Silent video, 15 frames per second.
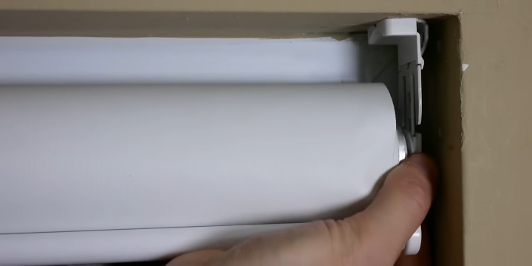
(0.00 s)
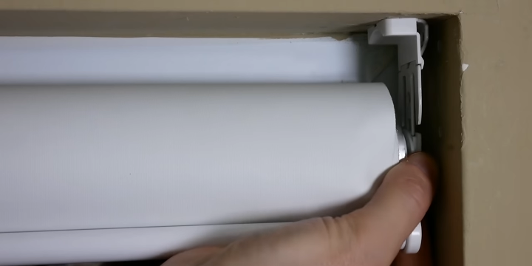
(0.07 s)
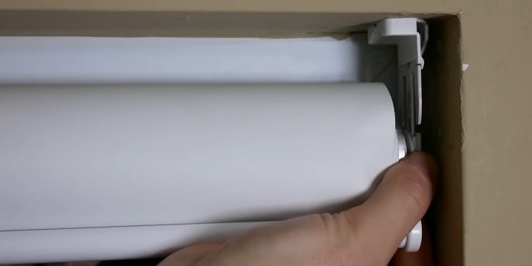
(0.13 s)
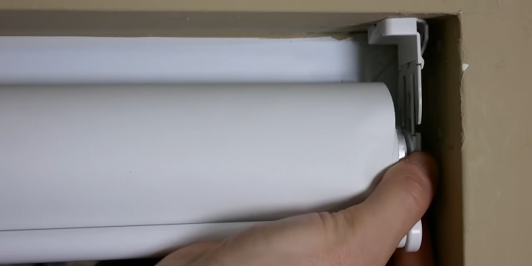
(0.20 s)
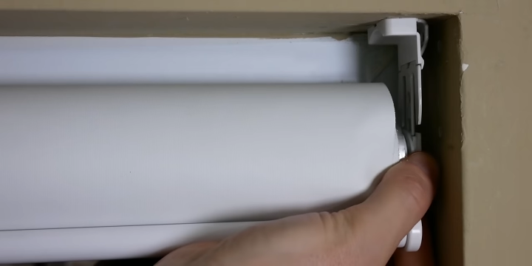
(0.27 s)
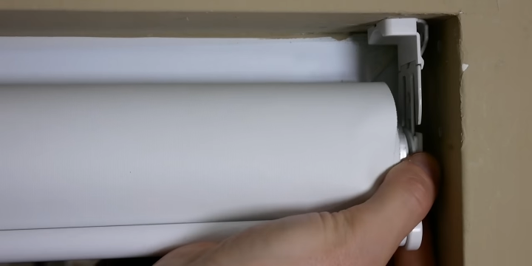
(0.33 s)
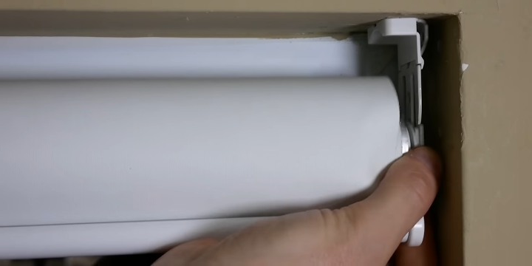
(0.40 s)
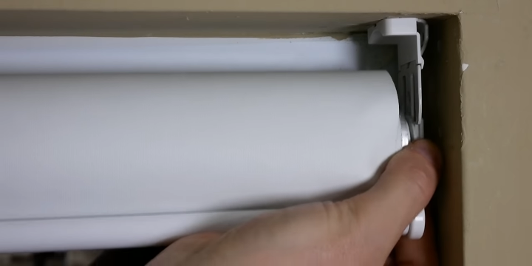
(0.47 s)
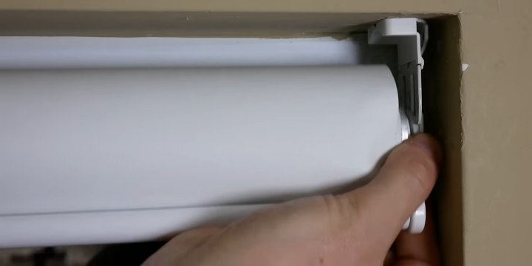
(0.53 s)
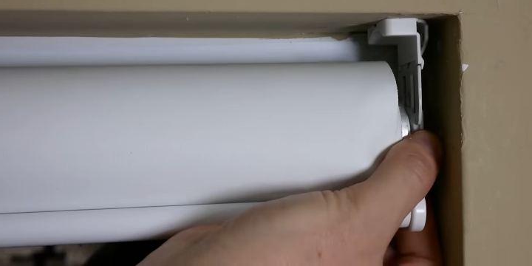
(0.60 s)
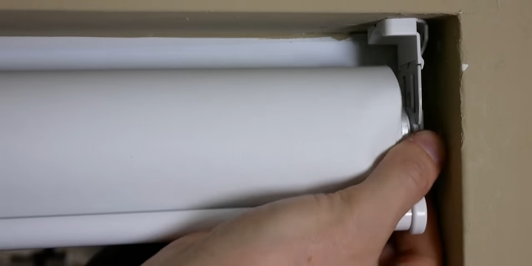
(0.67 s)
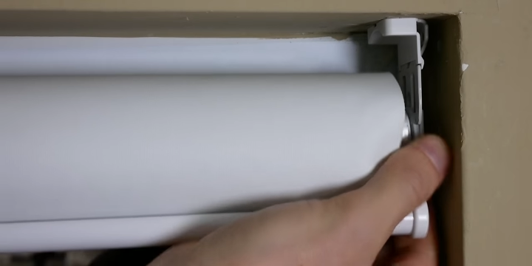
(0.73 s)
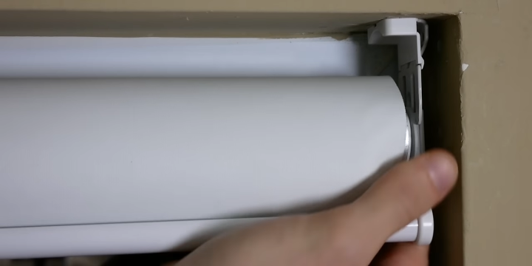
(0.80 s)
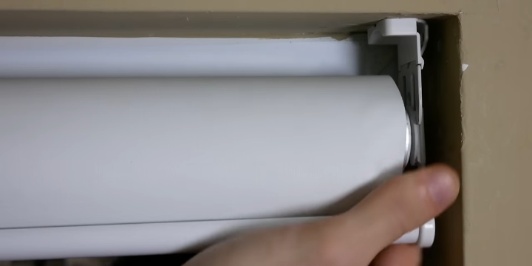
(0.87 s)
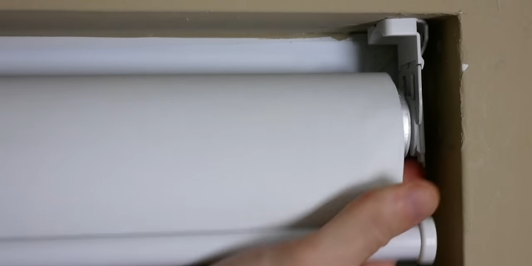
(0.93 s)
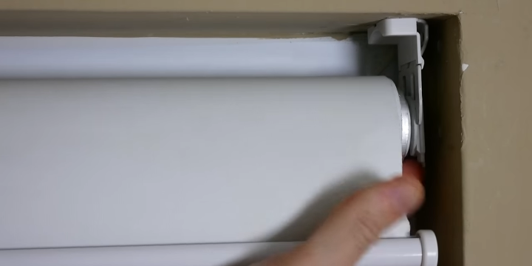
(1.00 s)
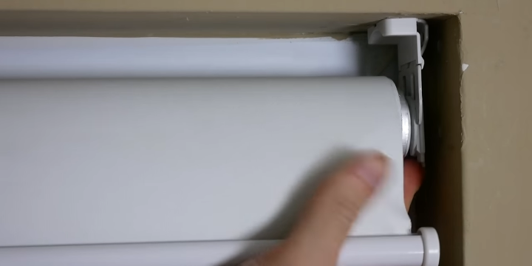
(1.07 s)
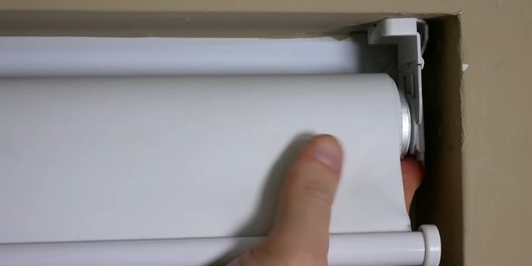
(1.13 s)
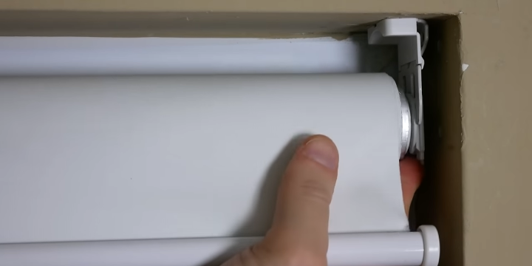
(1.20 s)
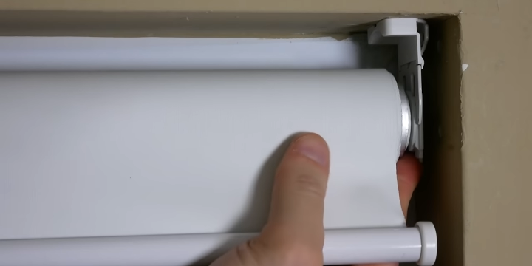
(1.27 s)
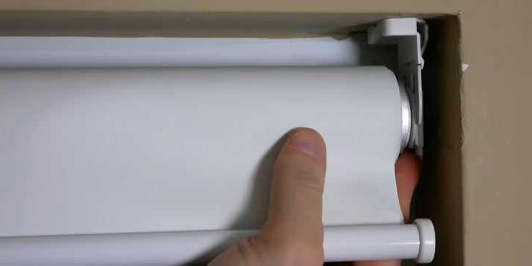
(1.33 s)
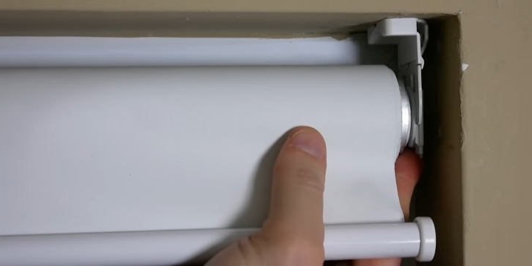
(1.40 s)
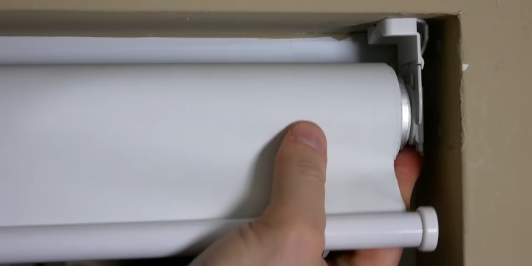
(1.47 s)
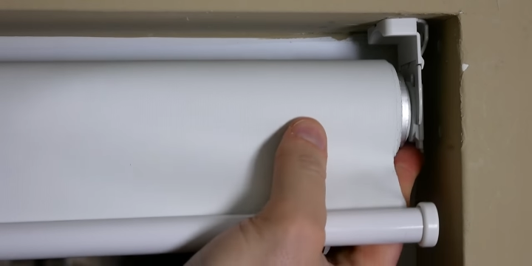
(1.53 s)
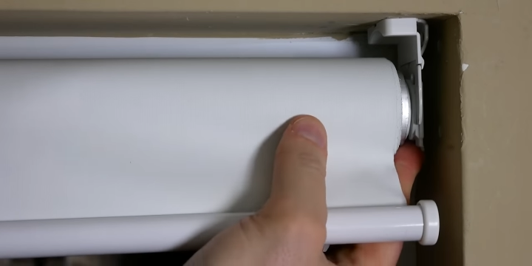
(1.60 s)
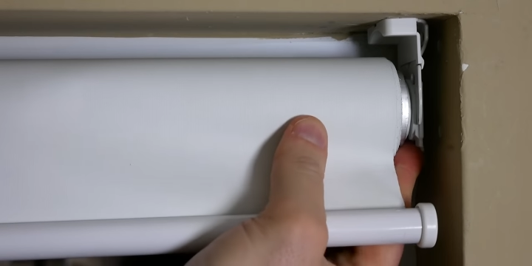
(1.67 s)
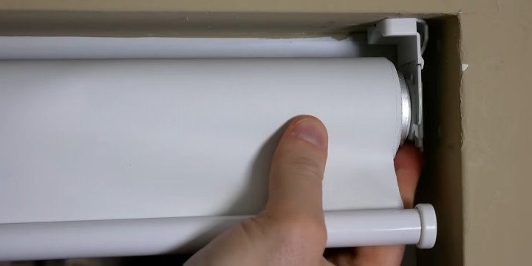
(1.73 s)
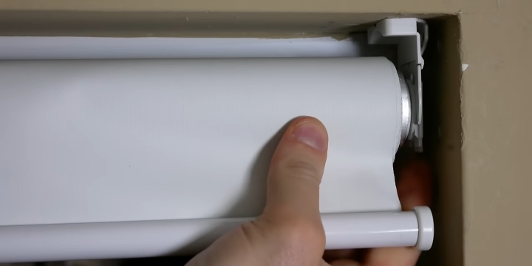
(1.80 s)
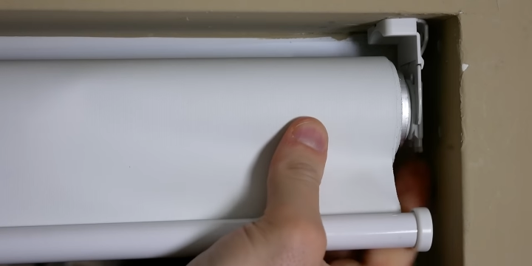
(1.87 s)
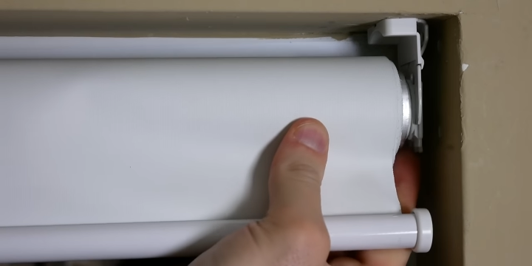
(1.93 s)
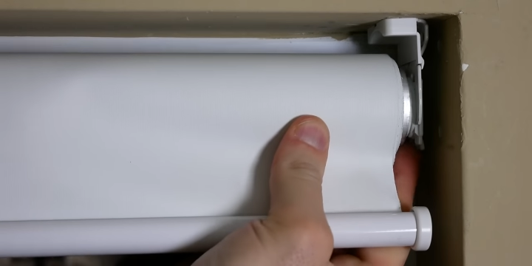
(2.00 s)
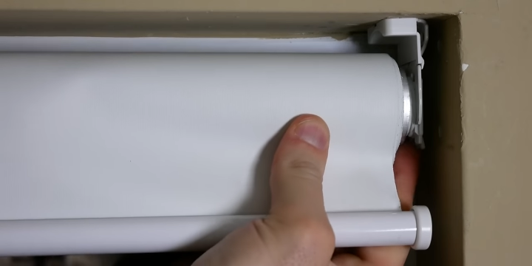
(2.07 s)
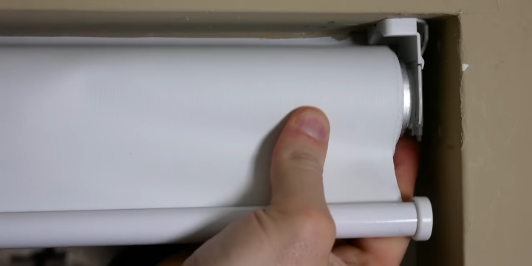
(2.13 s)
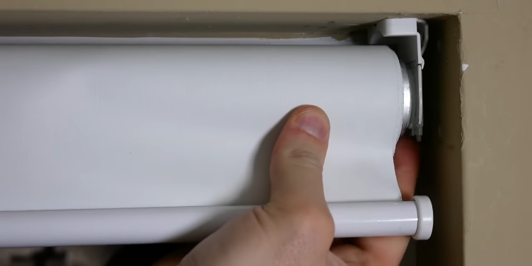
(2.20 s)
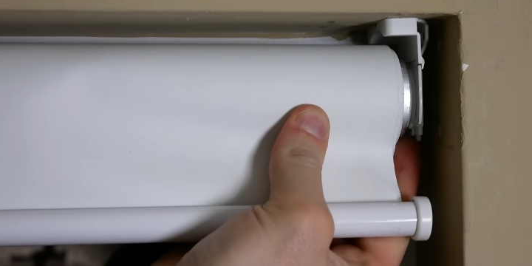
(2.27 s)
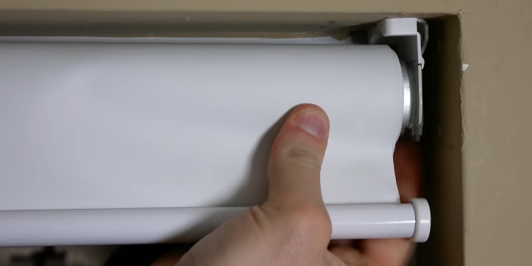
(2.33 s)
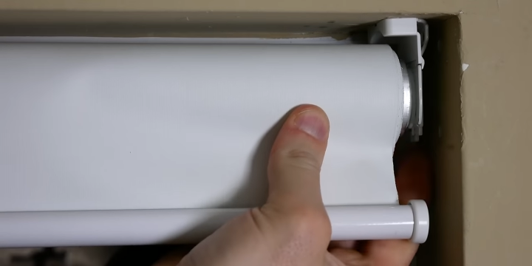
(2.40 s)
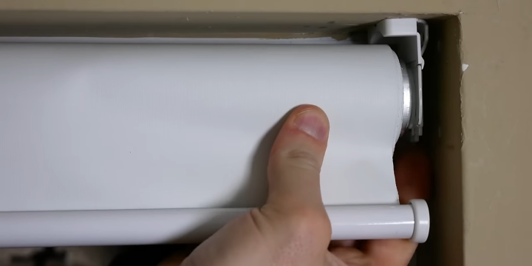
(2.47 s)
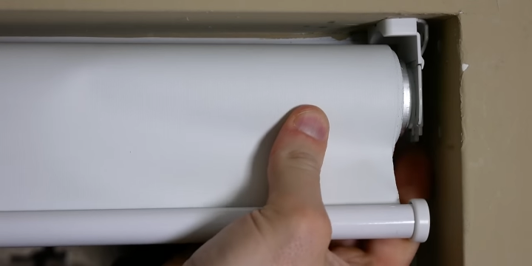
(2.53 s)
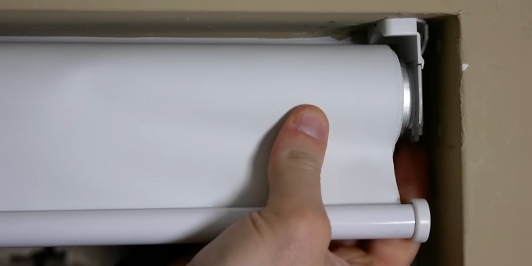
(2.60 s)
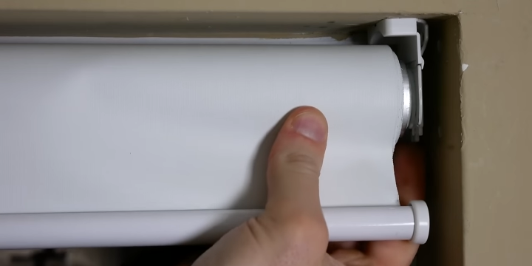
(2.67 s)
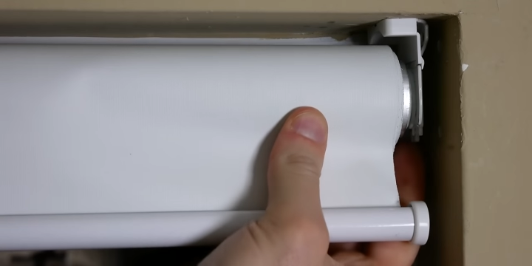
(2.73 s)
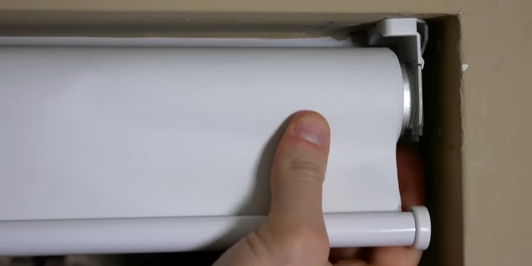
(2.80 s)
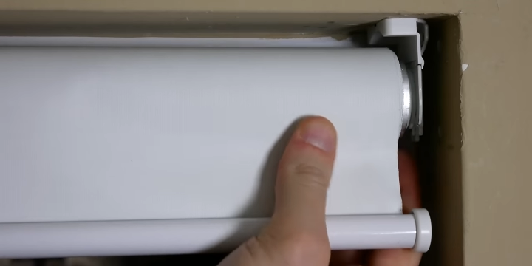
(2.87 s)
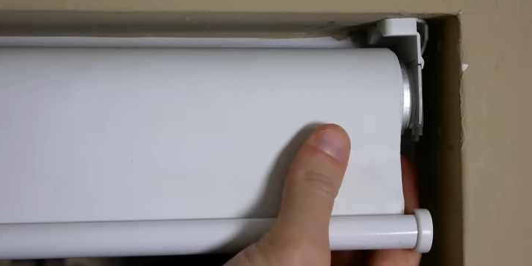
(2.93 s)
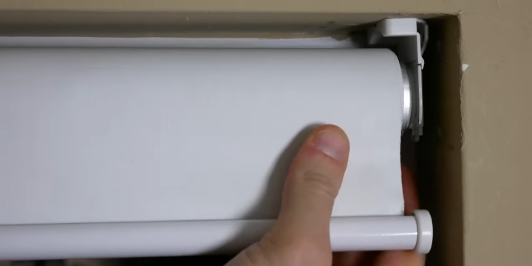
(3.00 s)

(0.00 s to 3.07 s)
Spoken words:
[unreadable: no face in view]